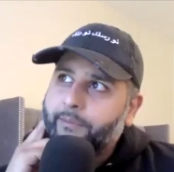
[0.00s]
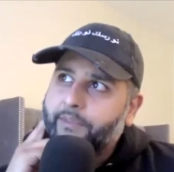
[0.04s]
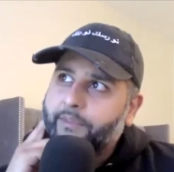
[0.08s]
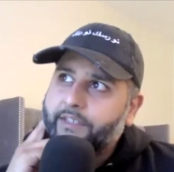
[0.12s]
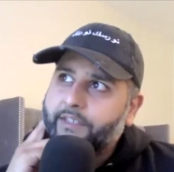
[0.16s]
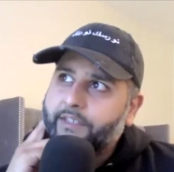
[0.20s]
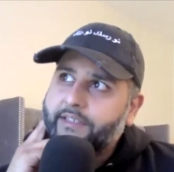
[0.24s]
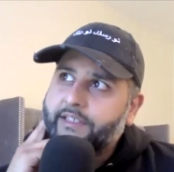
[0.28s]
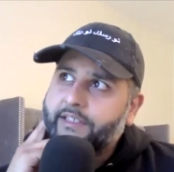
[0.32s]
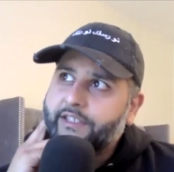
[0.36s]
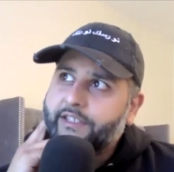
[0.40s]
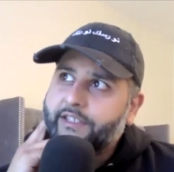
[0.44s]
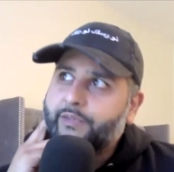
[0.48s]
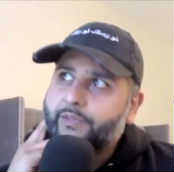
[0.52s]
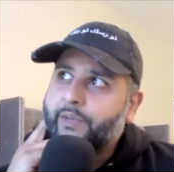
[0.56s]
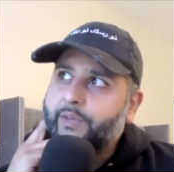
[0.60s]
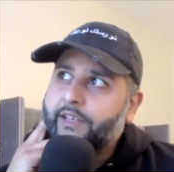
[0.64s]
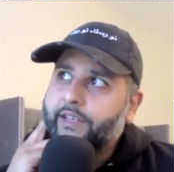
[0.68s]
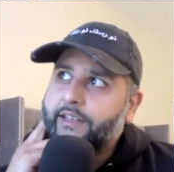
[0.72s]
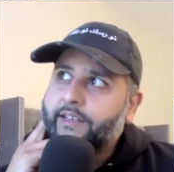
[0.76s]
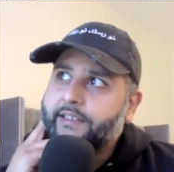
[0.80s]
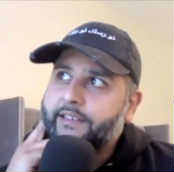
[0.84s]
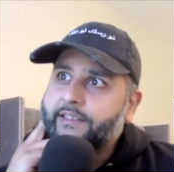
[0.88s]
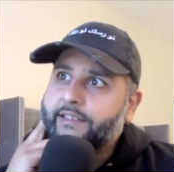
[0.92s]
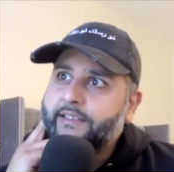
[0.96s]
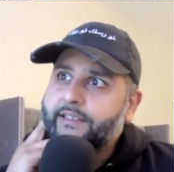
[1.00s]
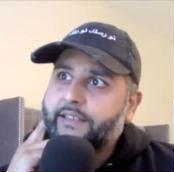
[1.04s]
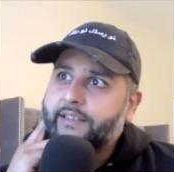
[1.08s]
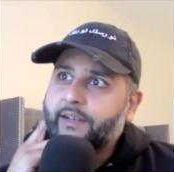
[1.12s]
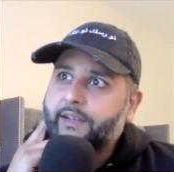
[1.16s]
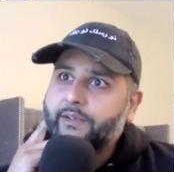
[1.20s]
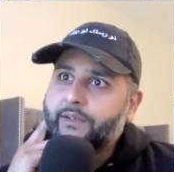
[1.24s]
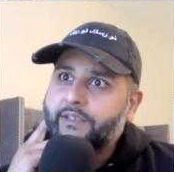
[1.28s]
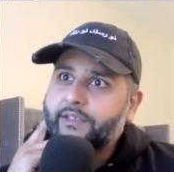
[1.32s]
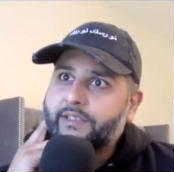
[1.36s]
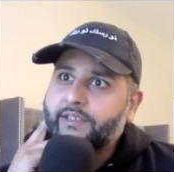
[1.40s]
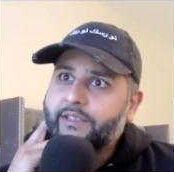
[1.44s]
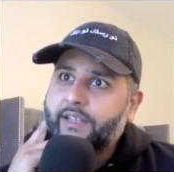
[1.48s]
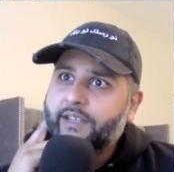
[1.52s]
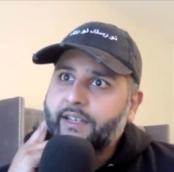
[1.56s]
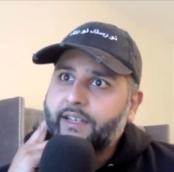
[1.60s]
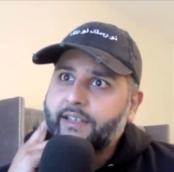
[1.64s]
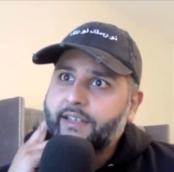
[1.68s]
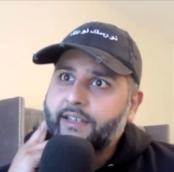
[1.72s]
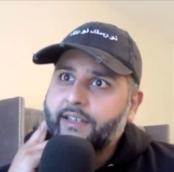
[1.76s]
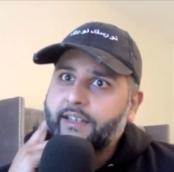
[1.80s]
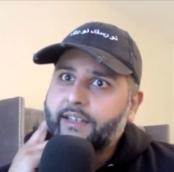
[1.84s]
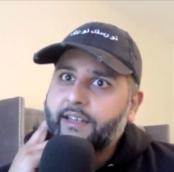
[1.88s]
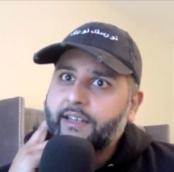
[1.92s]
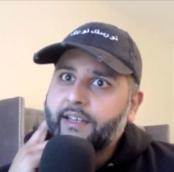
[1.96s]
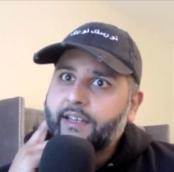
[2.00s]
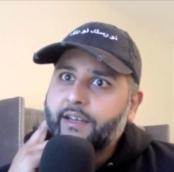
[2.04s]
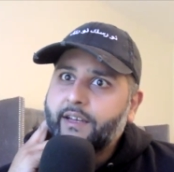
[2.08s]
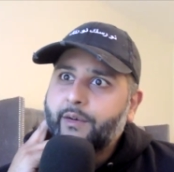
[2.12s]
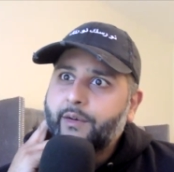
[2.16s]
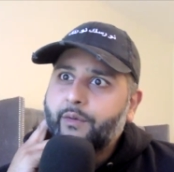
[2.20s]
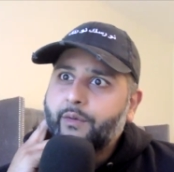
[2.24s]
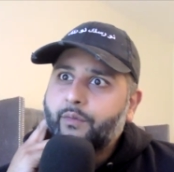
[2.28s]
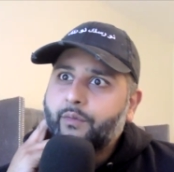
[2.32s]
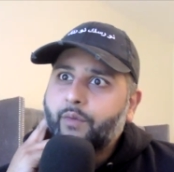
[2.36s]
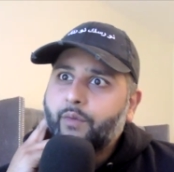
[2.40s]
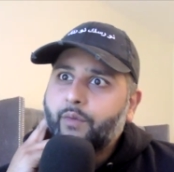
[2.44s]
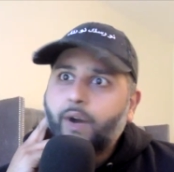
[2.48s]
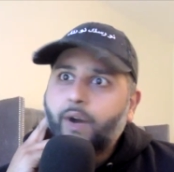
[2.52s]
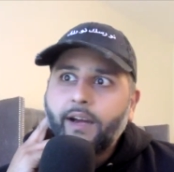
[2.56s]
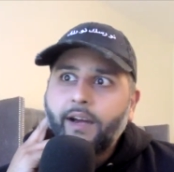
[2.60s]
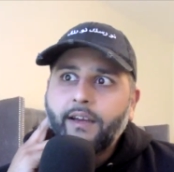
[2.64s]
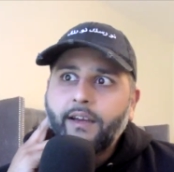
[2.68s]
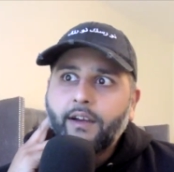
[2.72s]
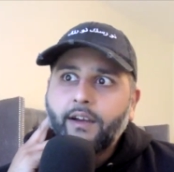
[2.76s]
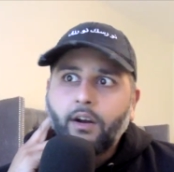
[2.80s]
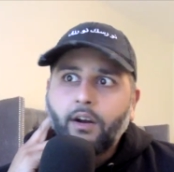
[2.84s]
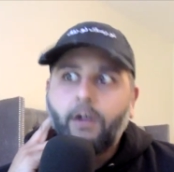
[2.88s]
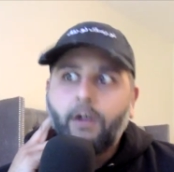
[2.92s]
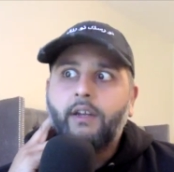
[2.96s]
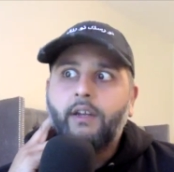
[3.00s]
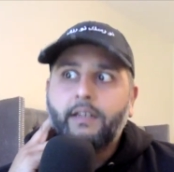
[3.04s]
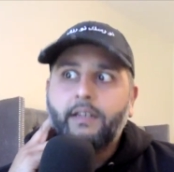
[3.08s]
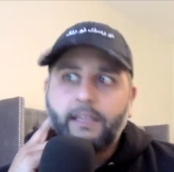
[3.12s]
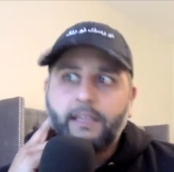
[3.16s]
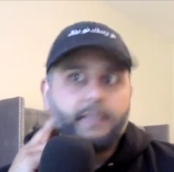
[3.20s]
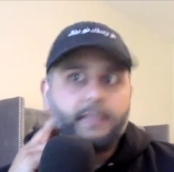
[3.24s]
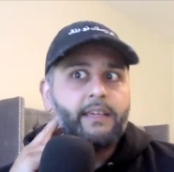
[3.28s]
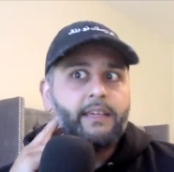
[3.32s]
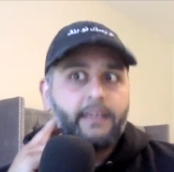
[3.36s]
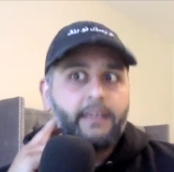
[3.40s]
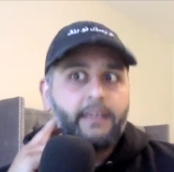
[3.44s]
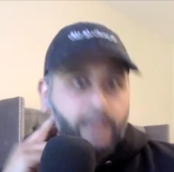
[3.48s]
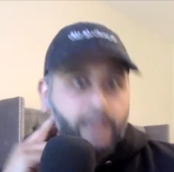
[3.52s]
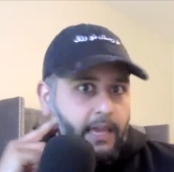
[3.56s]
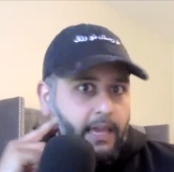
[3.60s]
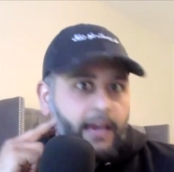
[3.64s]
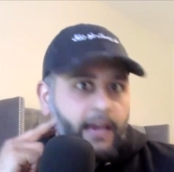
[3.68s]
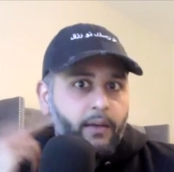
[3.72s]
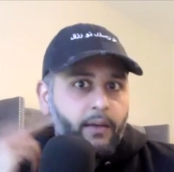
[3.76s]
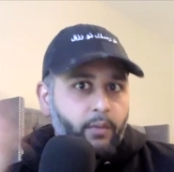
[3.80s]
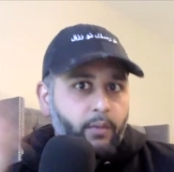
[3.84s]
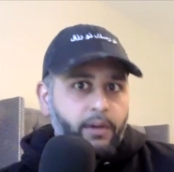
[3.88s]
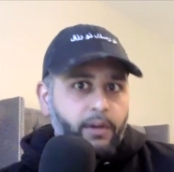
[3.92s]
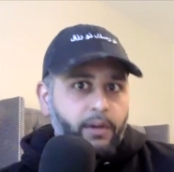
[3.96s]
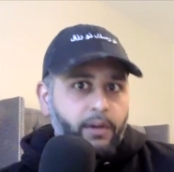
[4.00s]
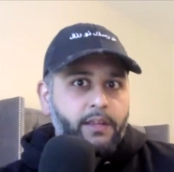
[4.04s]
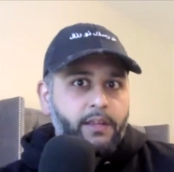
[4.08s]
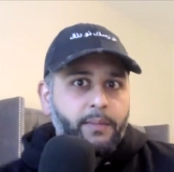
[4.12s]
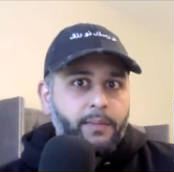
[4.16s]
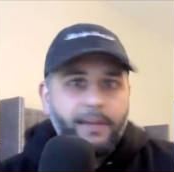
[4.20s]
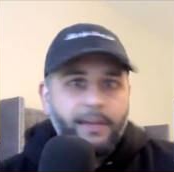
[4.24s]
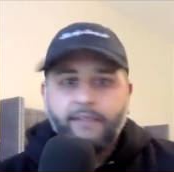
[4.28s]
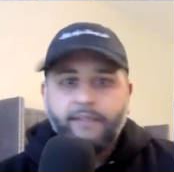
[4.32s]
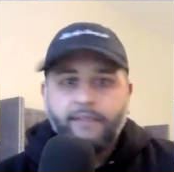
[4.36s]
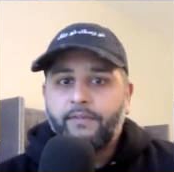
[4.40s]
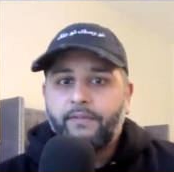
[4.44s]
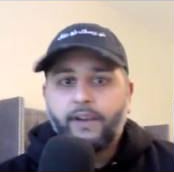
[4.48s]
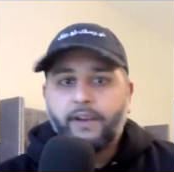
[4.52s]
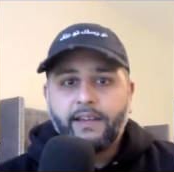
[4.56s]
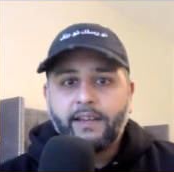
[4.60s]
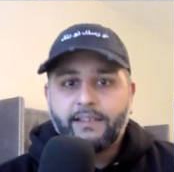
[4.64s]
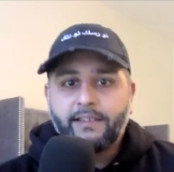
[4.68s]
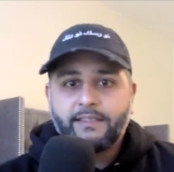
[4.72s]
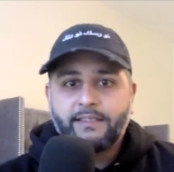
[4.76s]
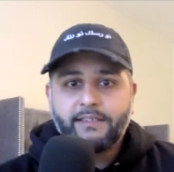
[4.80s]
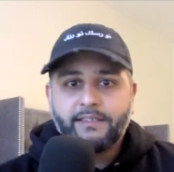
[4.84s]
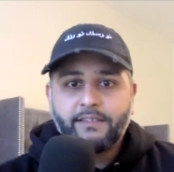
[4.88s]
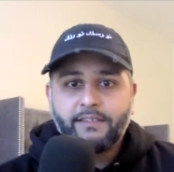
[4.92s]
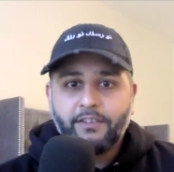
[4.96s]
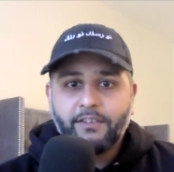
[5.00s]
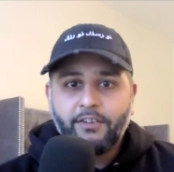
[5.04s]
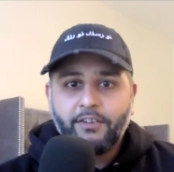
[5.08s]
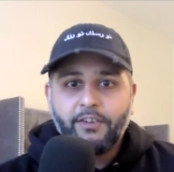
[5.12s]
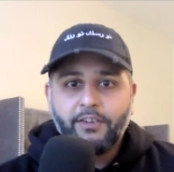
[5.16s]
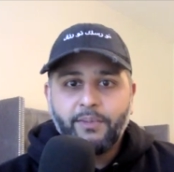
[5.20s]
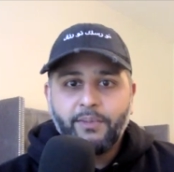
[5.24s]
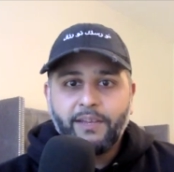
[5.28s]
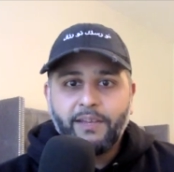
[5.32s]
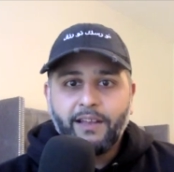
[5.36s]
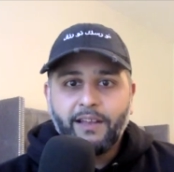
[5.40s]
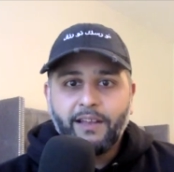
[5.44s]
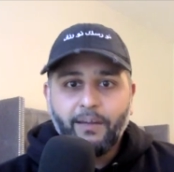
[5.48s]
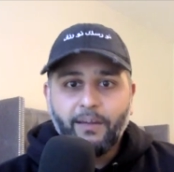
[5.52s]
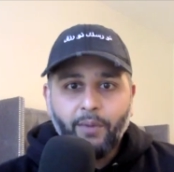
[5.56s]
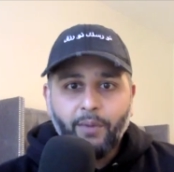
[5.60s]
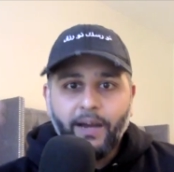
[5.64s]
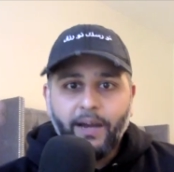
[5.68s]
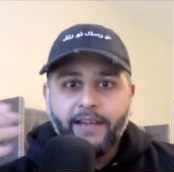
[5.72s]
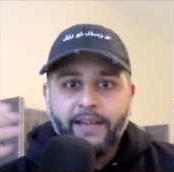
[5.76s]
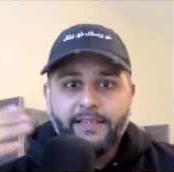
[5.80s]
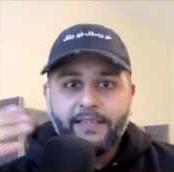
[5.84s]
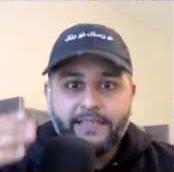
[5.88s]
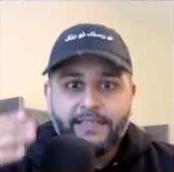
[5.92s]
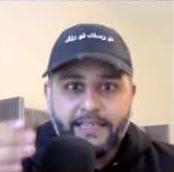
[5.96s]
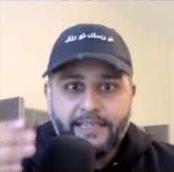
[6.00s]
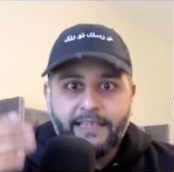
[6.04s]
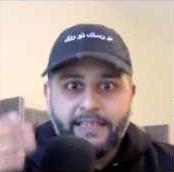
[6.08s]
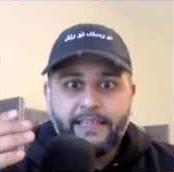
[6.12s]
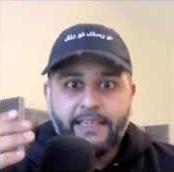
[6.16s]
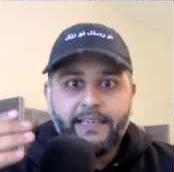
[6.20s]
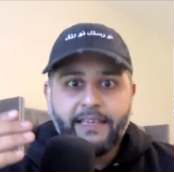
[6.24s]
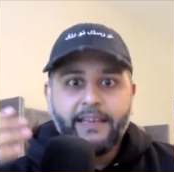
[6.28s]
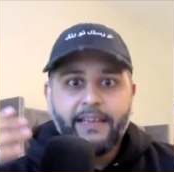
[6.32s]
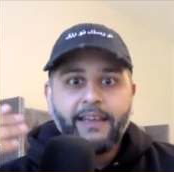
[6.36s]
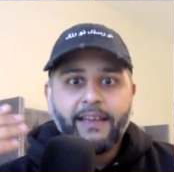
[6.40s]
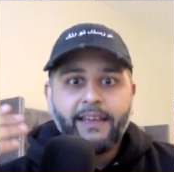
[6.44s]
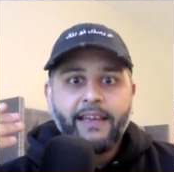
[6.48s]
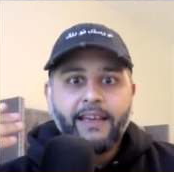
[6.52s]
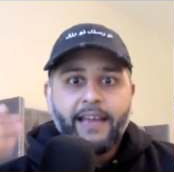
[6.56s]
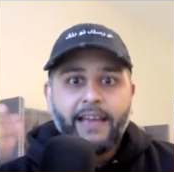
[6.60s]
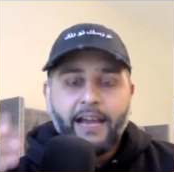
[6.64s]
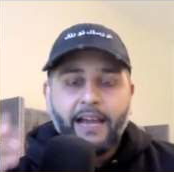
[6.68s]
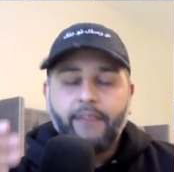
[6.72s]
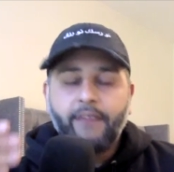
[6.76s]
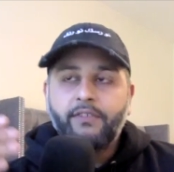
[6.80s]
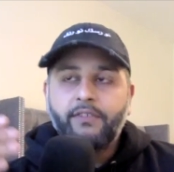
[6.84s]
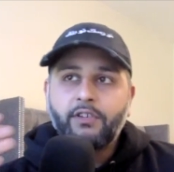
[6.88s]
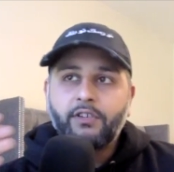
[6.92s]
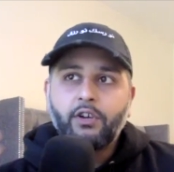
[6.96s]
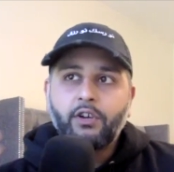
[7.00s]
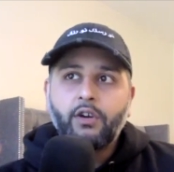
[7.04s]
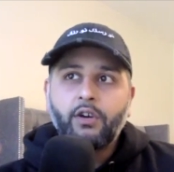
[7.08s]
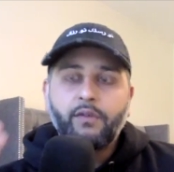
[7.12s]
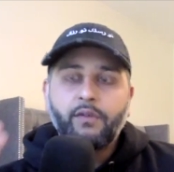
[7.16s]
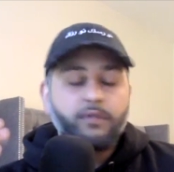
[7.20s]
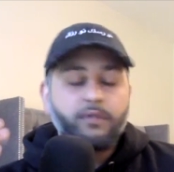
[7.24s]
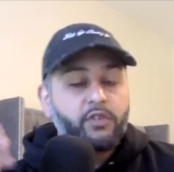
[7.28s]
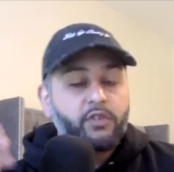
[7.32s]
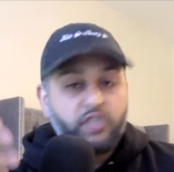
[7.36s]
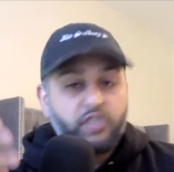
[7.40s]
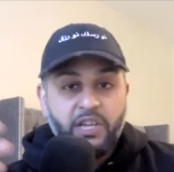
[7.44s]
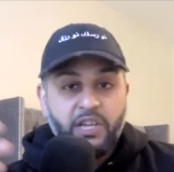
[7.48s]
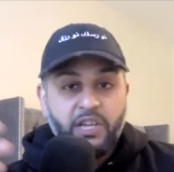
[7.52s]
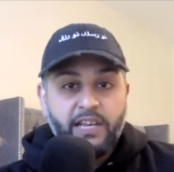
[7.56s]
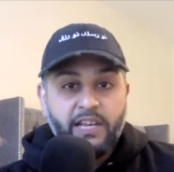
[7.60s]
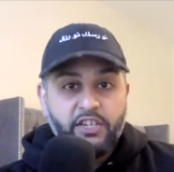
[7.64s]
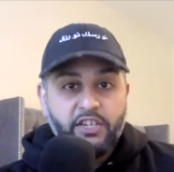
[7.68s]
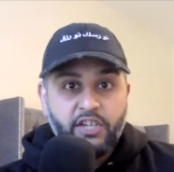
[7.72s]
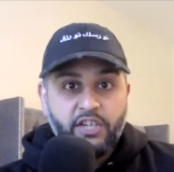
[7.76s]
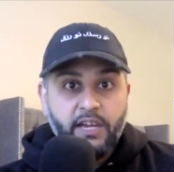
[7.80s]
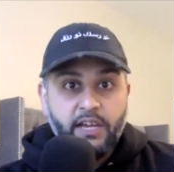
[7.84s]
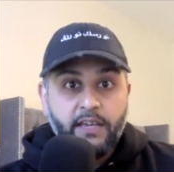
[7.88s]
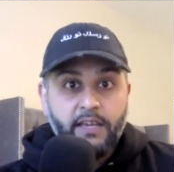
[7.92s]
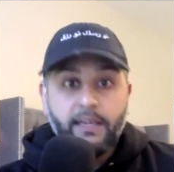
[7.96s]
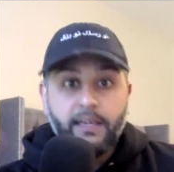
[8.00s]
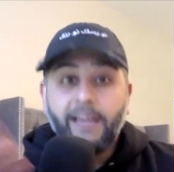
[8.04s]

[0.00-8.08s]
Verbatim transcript: this this week because I was just like, why can't he get one of the main fights? You know what I mean? Like, why mm. does he have to go for Zhilei Zhang?